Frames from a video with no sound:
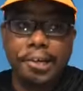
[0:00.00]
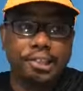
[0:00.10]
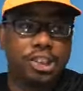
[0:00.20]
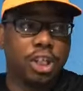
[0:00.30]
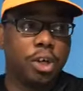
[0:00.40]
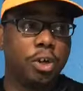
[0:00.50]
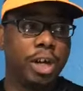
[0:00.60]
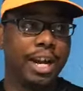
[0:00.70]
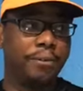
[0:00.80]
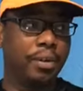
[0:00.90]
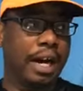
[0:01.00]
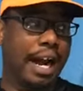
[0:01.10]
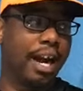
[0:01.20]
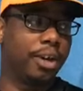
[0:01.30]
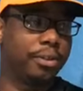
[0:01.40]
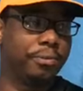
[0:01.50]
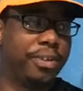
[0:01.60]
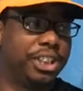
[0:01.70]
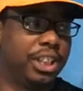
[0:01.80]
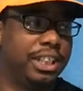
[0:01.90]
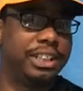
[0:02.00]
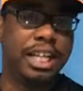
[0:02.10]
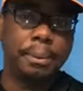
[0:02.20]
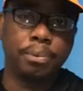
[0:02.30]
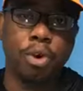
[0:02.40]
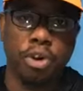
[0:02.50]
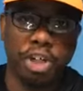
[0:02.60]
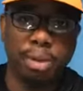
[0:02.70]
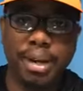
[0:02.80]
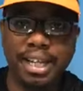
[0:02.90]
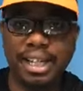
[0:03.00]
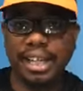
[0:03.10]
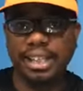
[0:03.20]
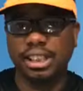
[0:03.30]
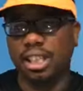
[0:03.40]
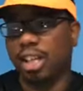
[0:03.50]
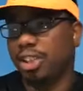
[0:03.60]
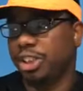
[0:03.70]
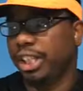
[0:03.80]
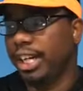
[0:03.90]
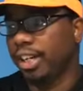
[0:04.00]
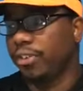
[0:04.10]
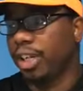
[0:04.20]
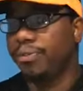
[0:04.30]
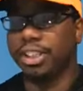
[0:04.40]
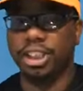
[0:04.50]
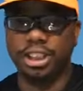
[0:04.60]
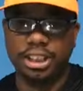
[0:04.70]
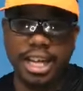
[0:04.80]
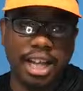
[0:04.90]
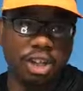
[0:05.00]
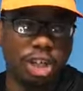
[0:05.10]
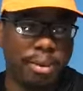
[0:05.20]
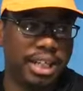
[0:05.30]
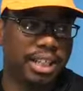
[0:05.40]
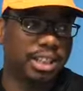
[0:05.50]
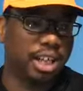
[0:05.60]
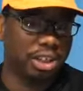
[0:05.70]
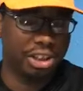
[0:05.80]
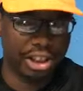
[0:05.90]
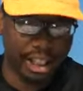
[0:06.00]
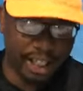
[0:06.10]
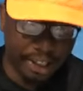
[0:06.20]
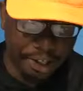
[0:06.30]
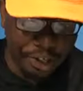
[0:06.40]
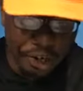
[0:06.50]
So if we're out fishing deep water, you may need this color jig. Or if you're fishing shallow, you may need this color jig.